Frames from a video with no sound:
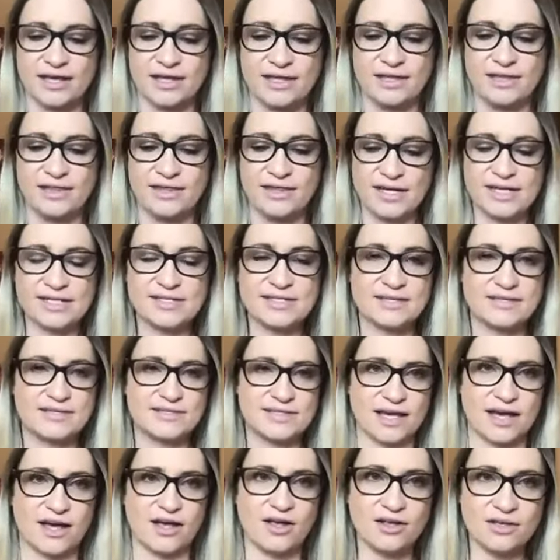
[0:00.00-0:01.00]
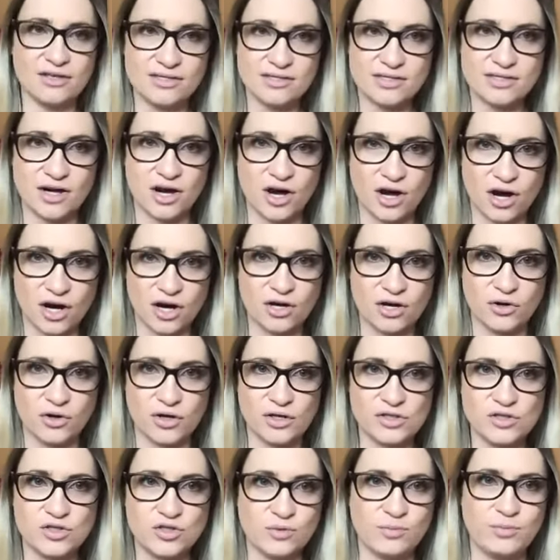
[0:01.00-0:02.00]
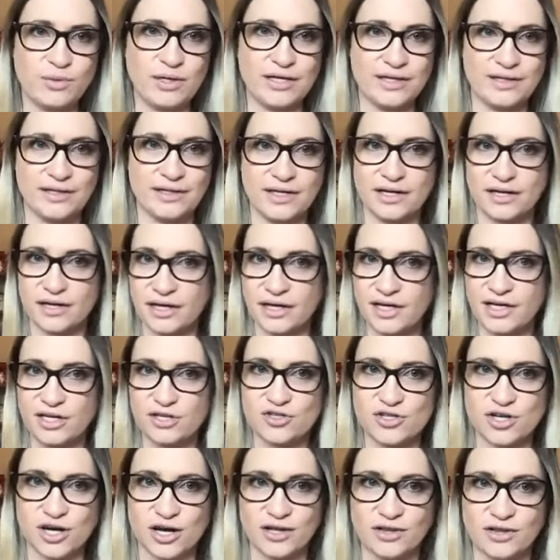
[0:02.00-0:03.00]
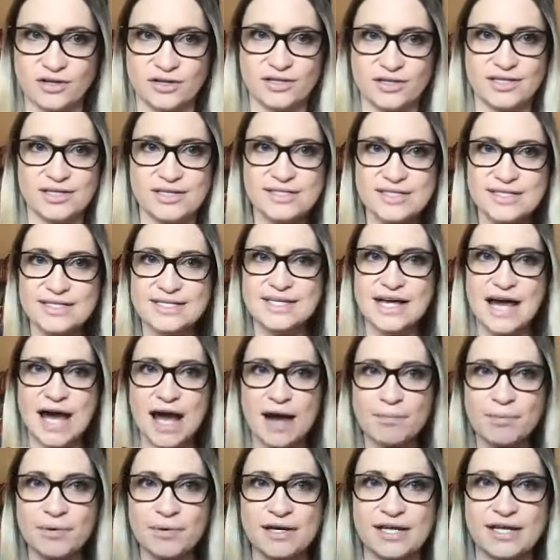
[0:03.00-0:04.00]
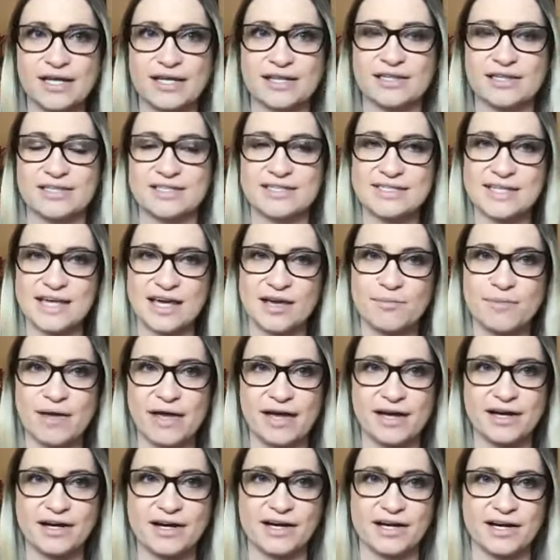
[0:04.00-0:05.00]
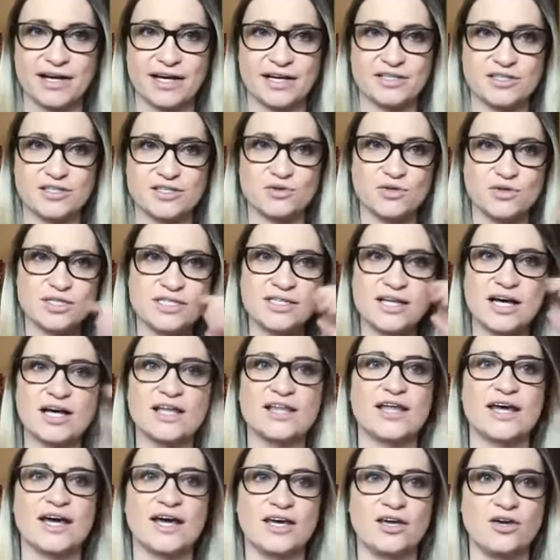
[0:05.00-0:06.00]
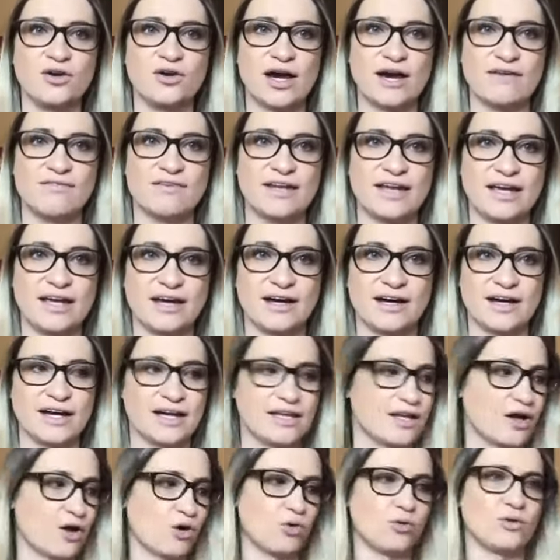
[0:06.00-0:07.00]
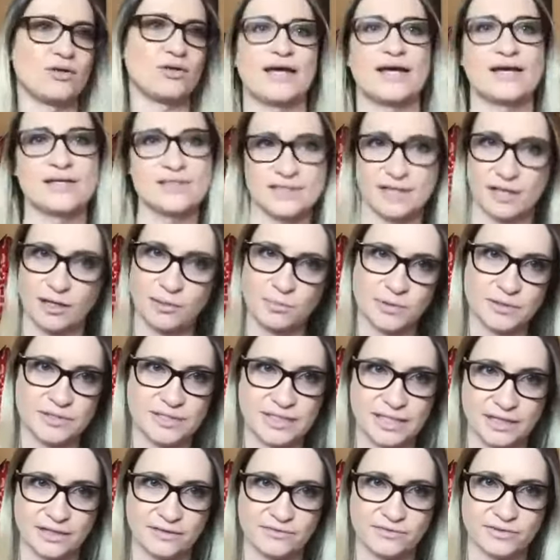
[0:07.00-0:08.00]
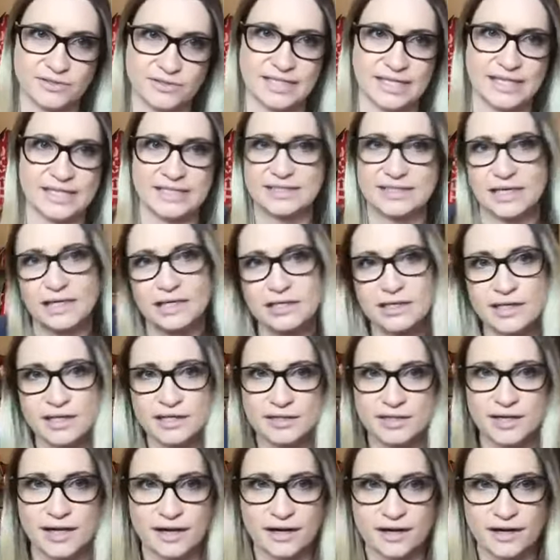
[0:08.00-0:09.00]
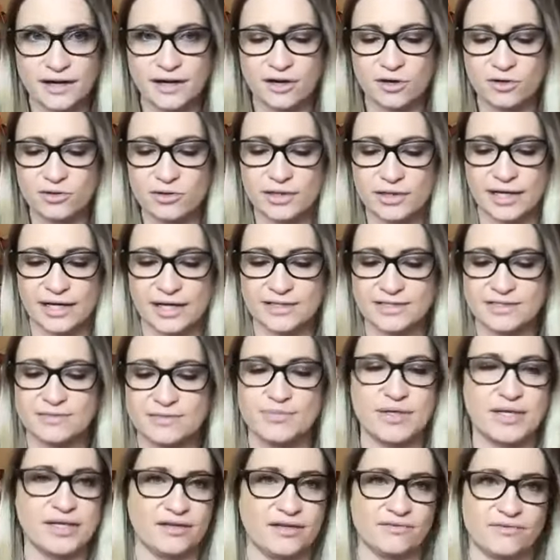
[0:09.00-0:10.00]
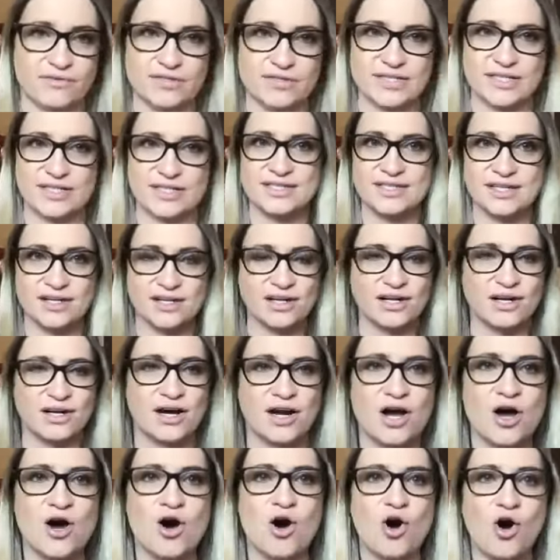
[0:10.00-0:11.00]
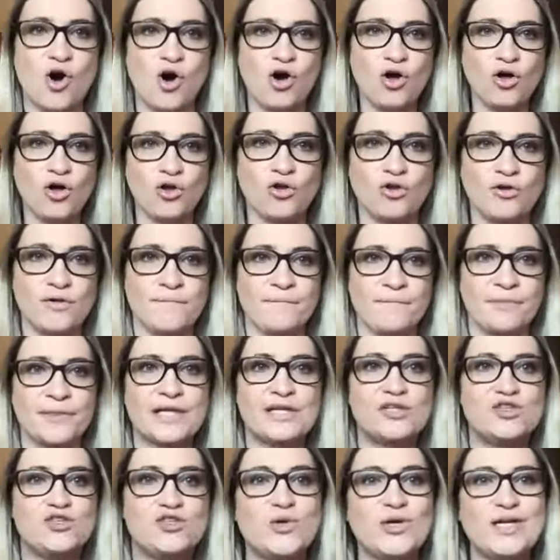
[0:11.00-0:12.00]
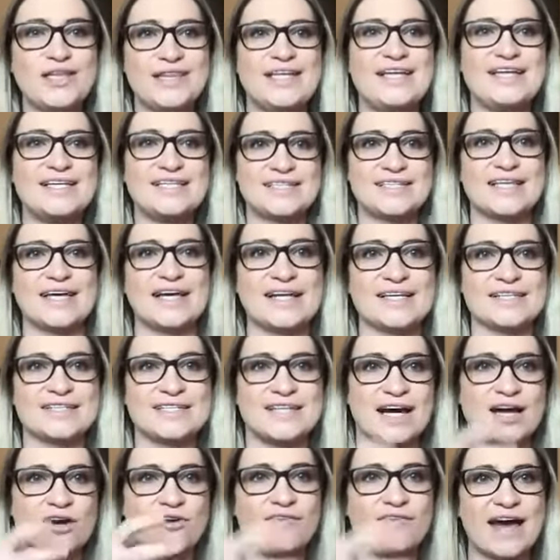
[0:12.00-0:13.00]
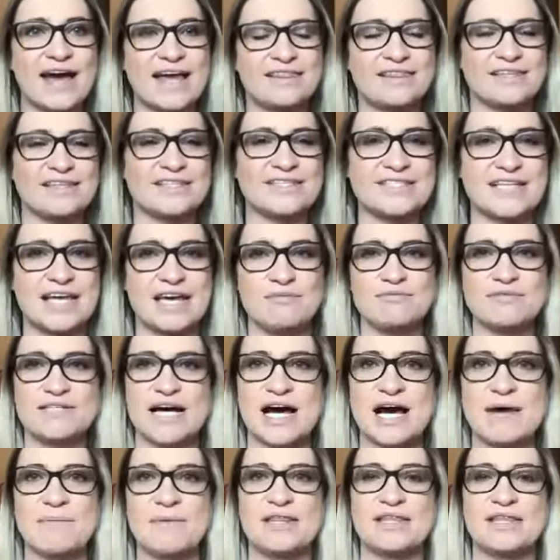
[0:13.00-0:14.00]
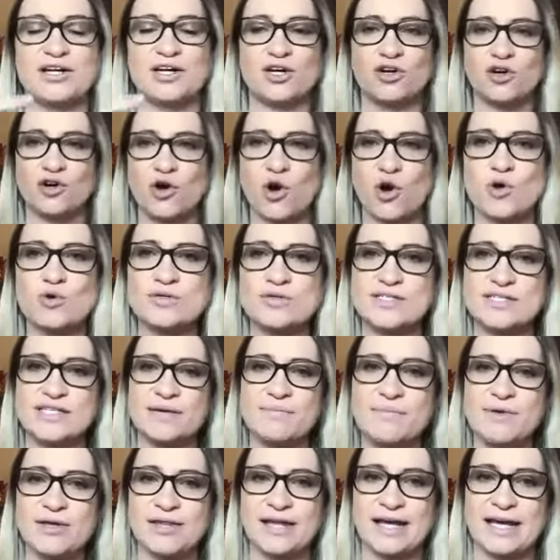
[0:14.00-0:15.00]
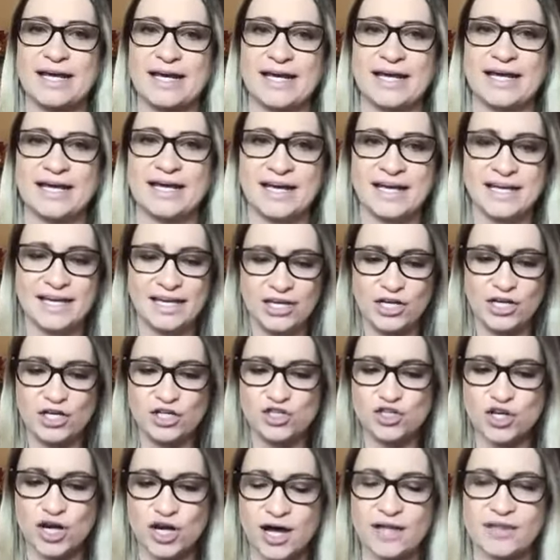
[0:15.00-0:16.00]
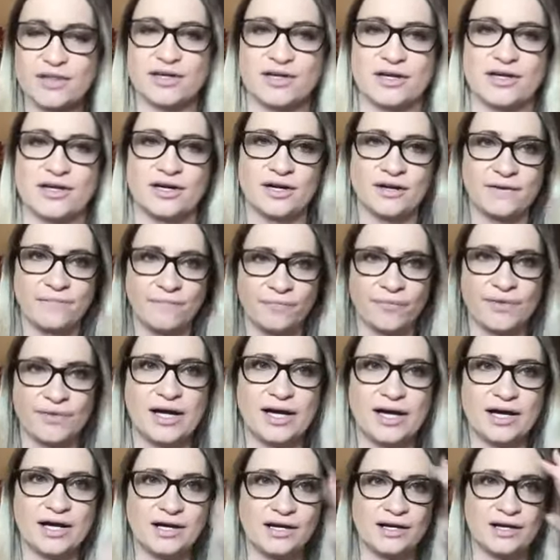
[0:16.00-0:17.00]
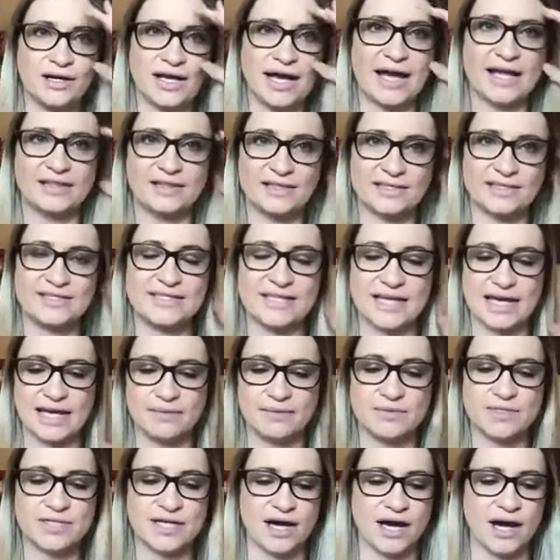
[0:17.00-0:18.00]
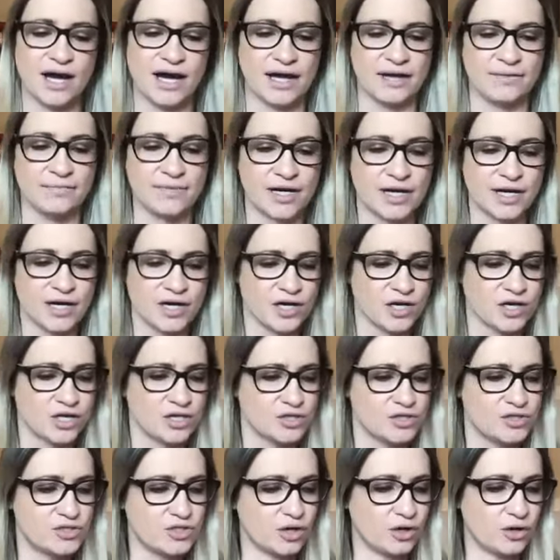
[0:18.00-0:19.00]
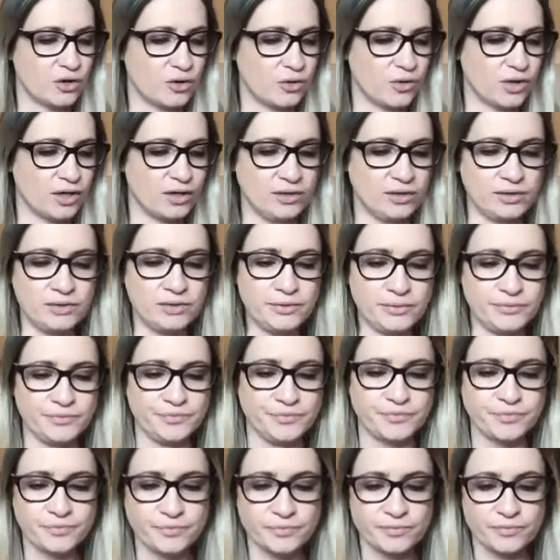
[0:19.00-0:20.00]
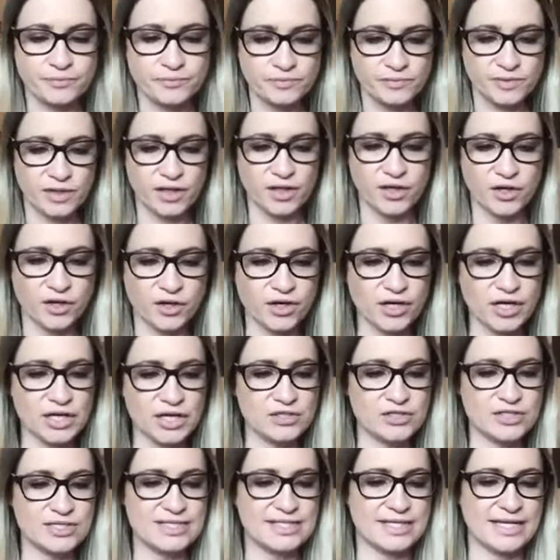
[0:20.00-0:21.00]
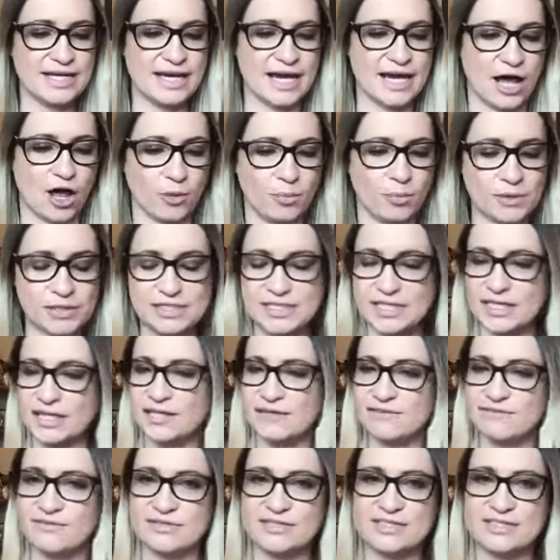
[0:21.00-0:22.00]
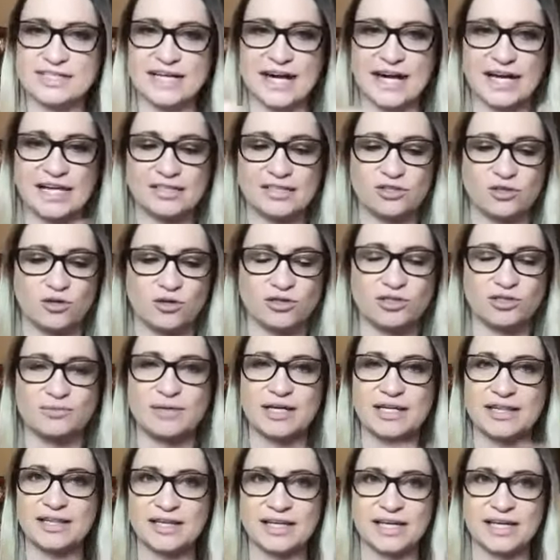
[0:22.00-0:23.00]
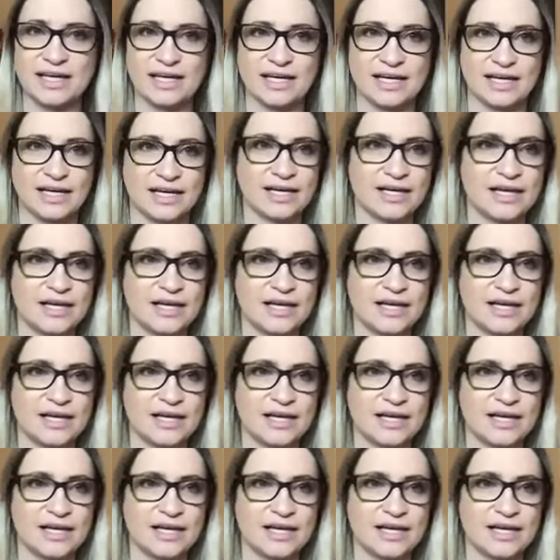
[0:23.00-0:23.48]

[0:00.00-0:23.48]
These cells are going to be near each other. This is happening in the same area. So it's not like you have an area that only has helper T lymphocytes and another area only has B lymphocytes. They're all doing these things kind of at the same time, and they're co-stimulating each other at the same time. So you're going to see helper T lymphocyte ultimately